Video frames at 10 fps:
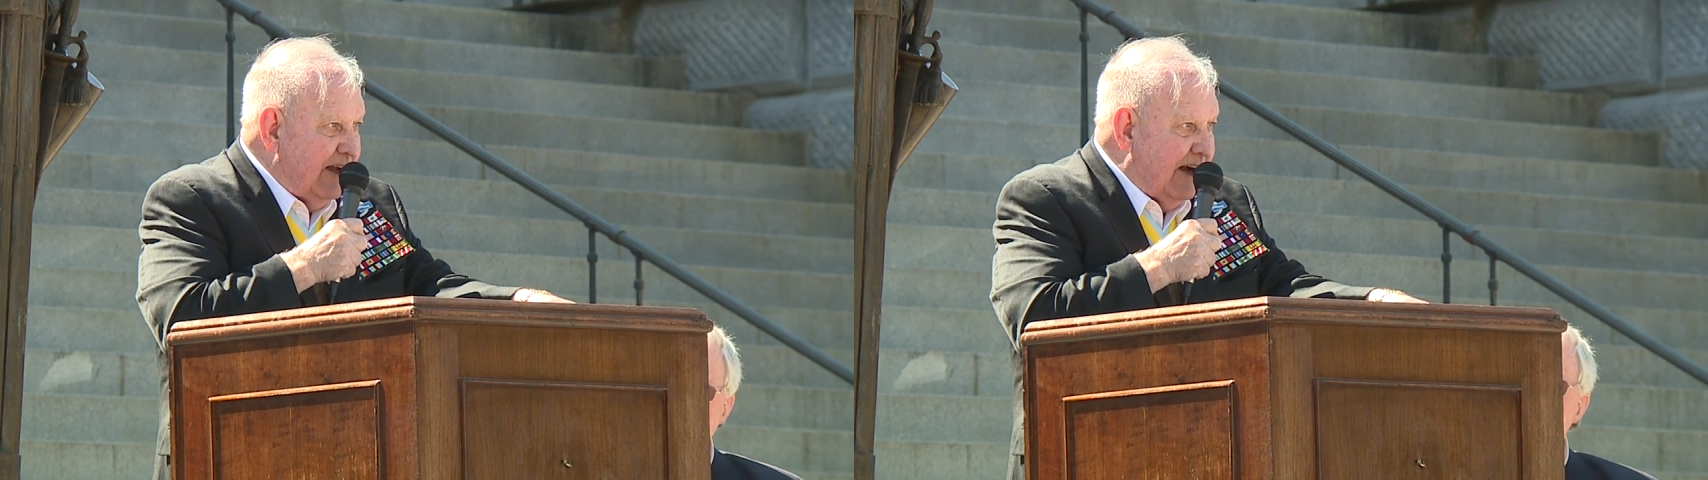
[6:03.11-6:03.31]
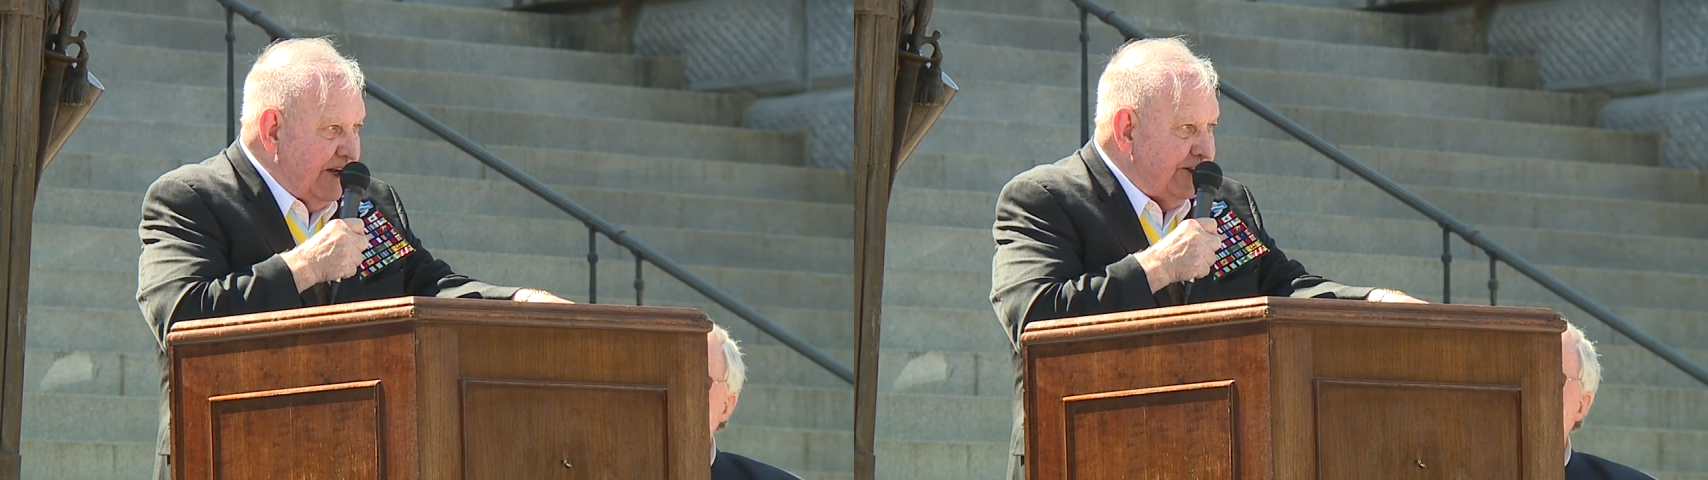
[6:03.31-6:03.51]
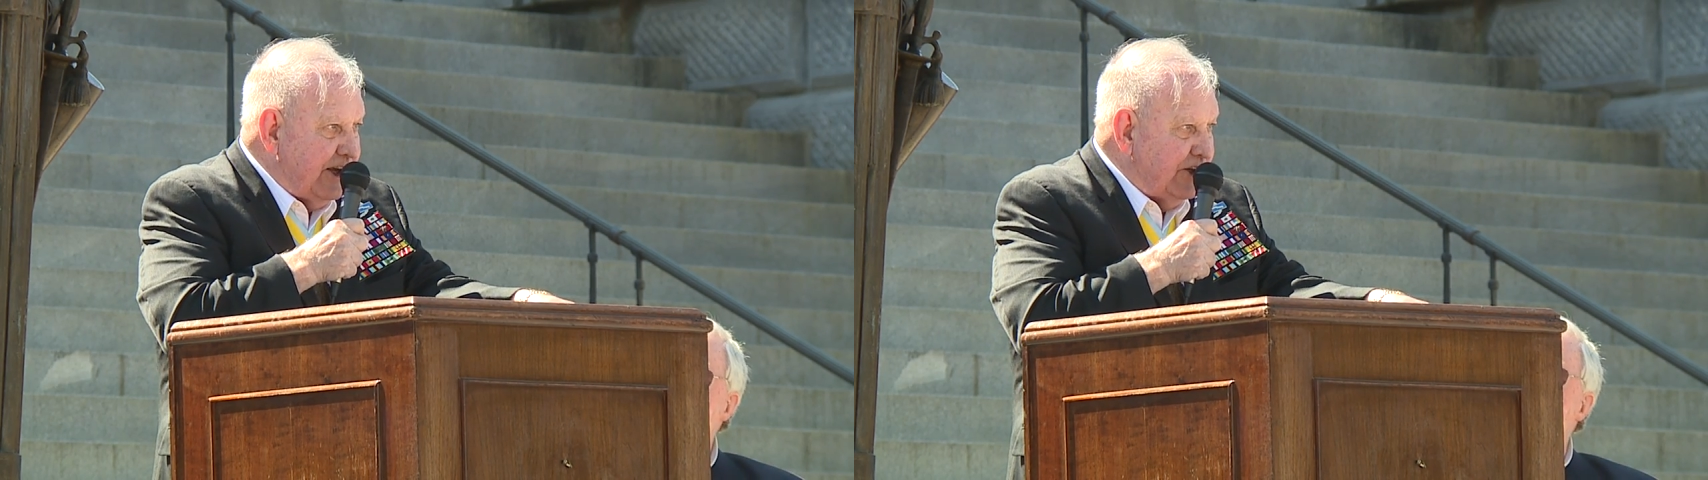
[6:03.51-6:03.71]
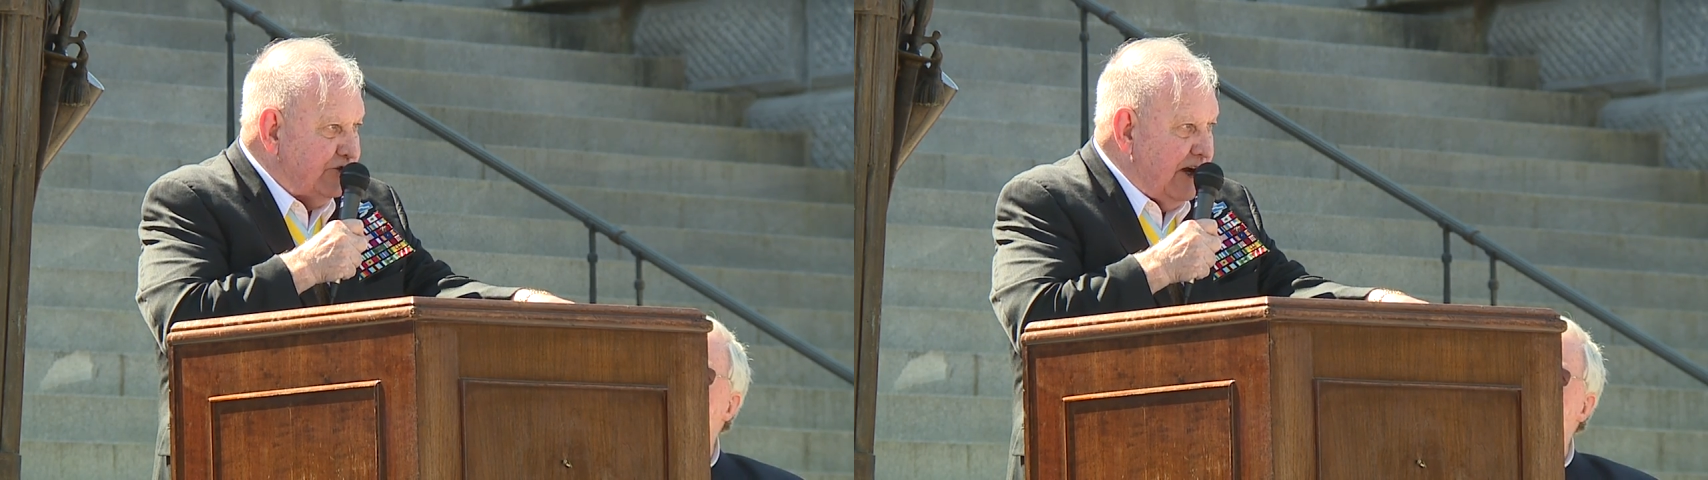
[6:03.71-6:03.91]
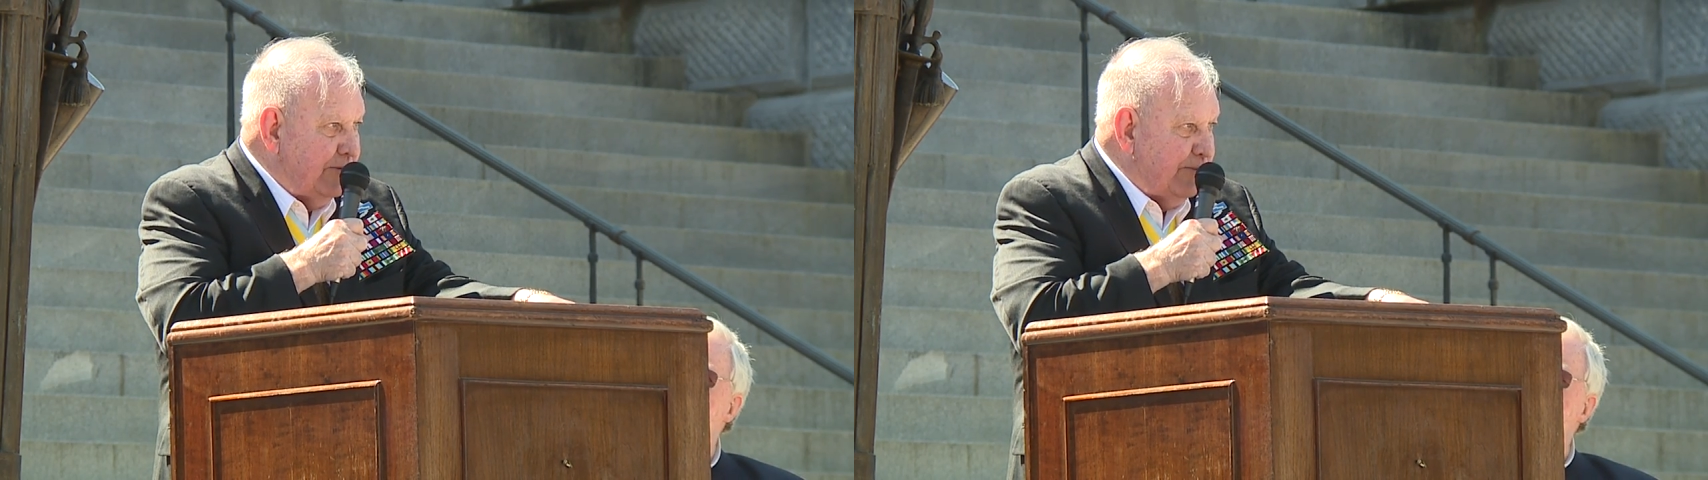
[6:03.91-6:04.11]
I think it's
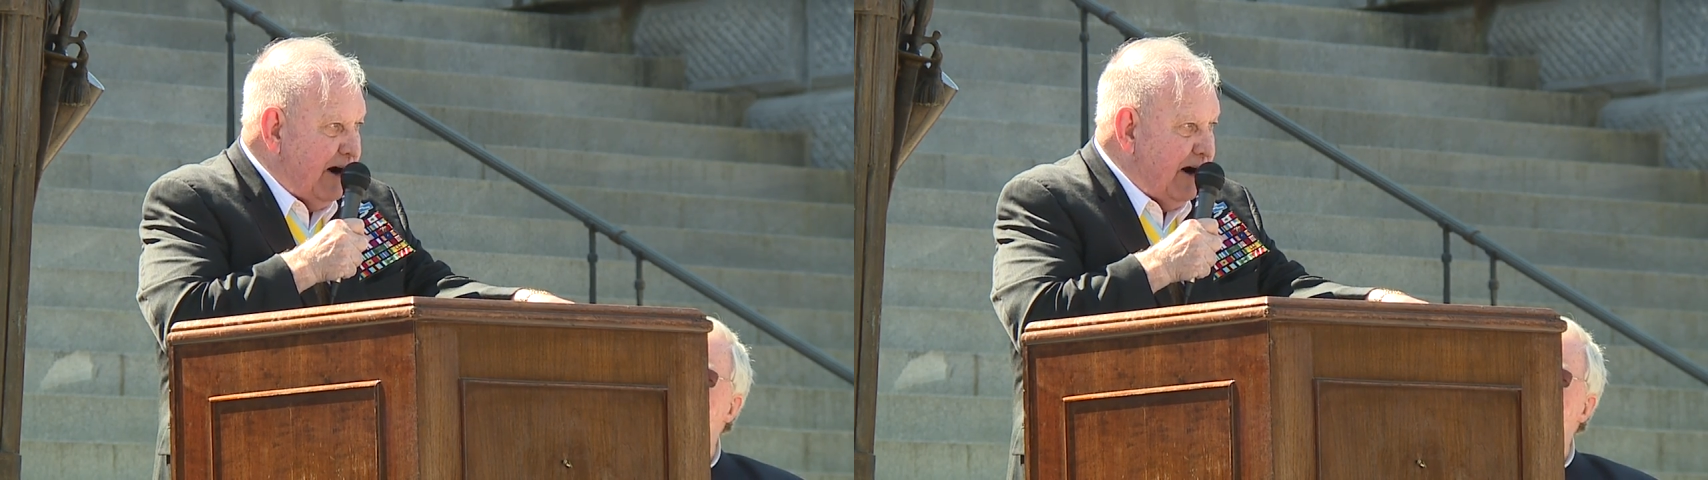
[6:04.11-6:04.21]
right and